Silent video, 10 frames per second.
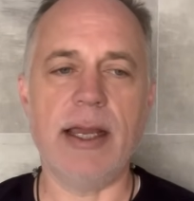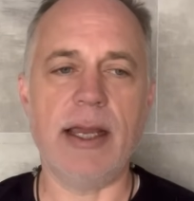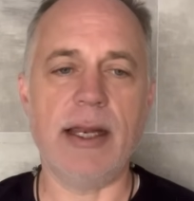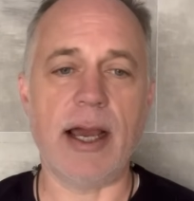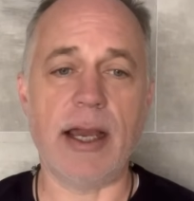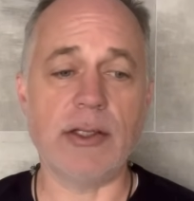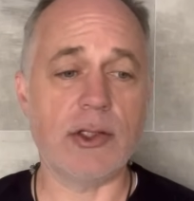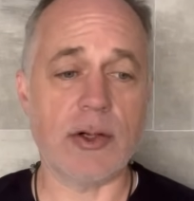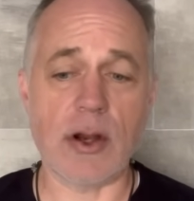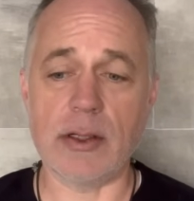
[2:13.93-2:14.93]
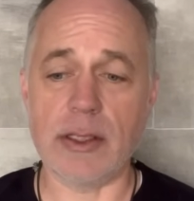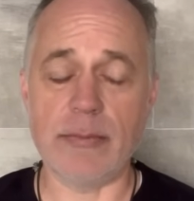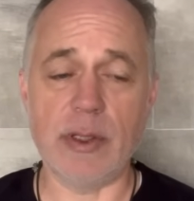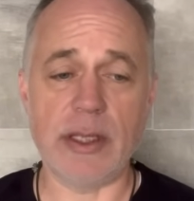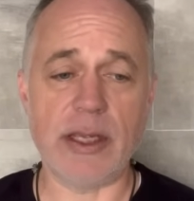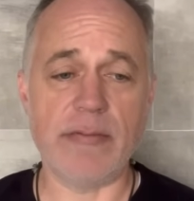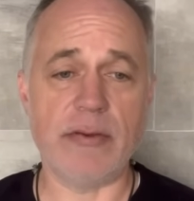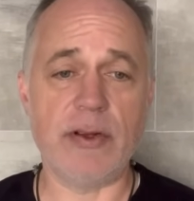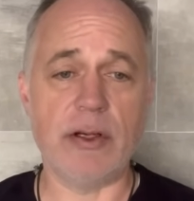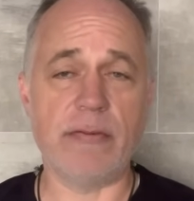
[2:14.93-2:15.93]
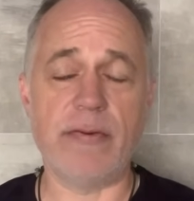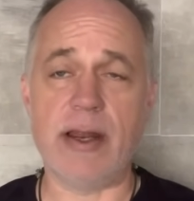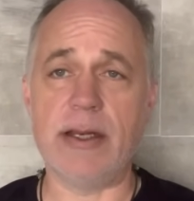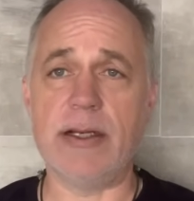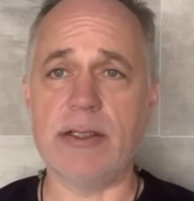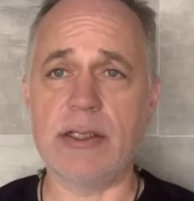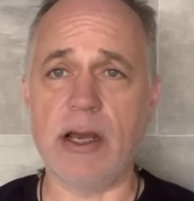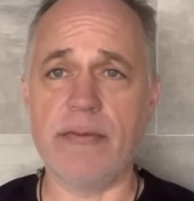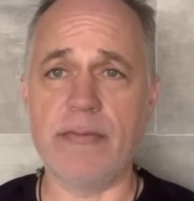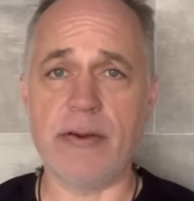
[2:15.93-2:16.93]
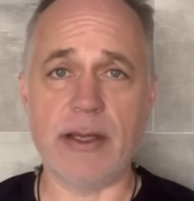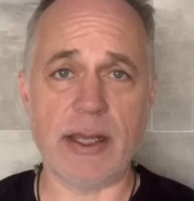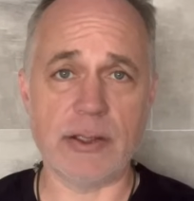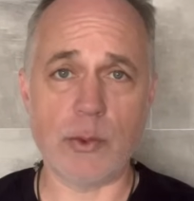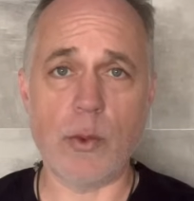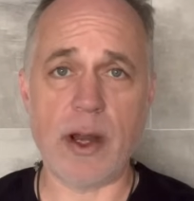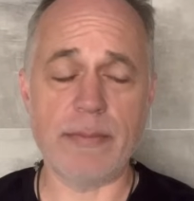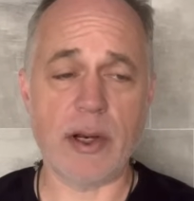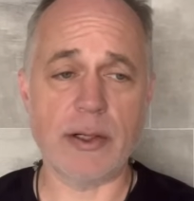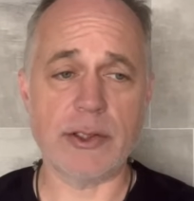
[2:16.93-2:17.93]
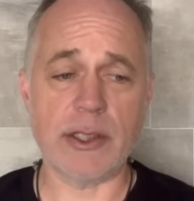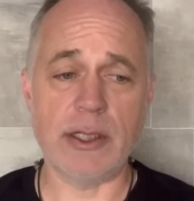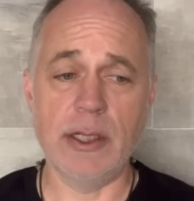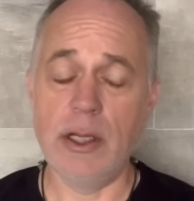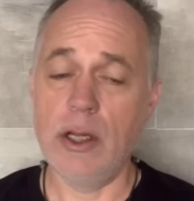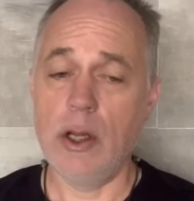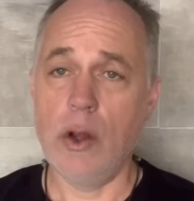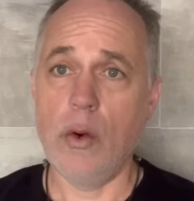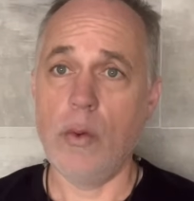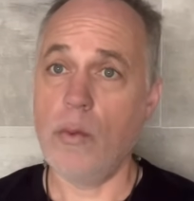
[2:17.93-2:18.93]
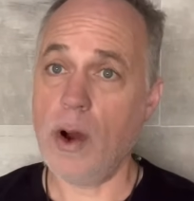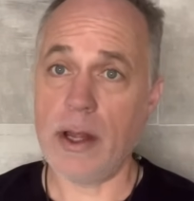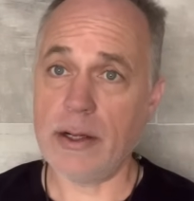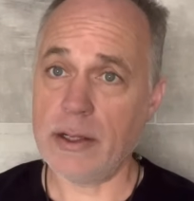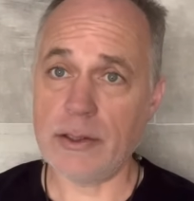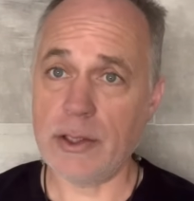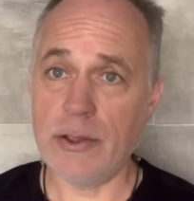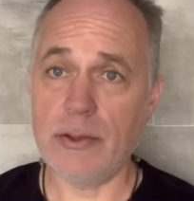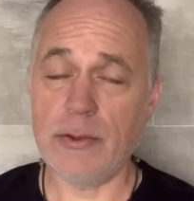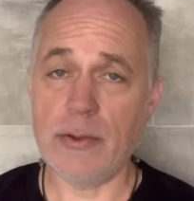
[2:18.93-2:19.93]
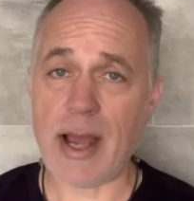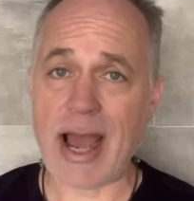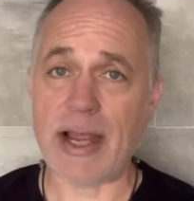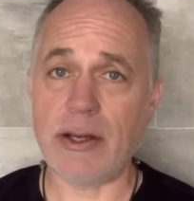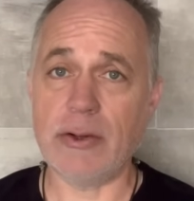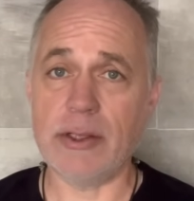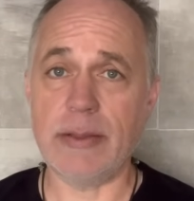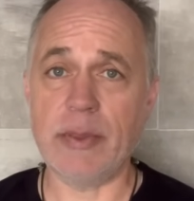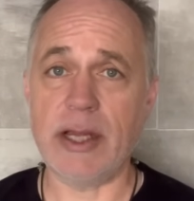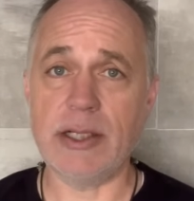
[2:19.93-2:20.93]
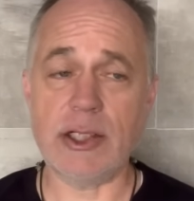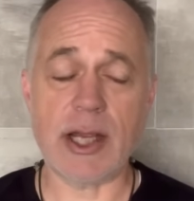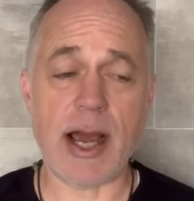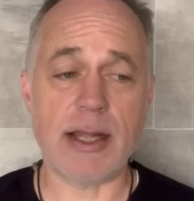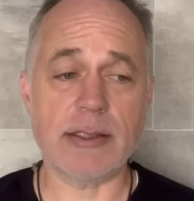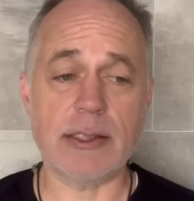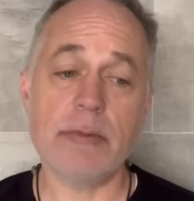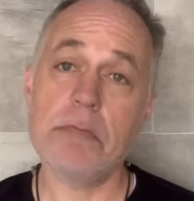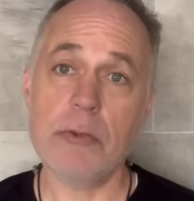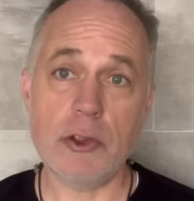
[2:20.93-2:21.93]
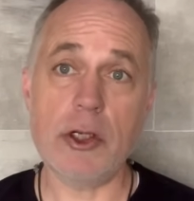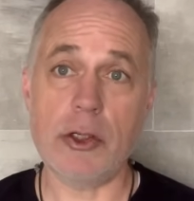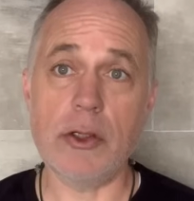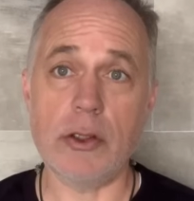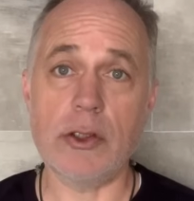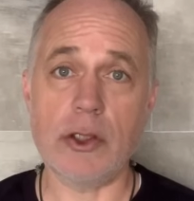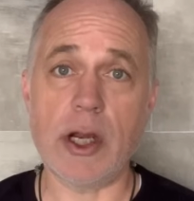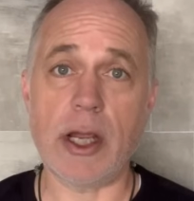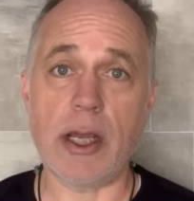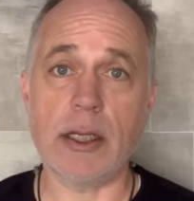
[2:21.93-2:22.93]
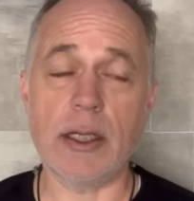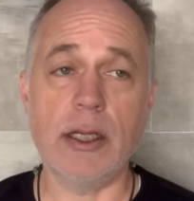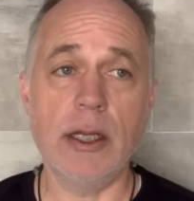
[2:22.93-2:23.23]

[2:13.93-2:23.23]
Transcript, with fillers: And I strongly believe if you're defending yourself against one person, one or two accurately placed shots should do the trick.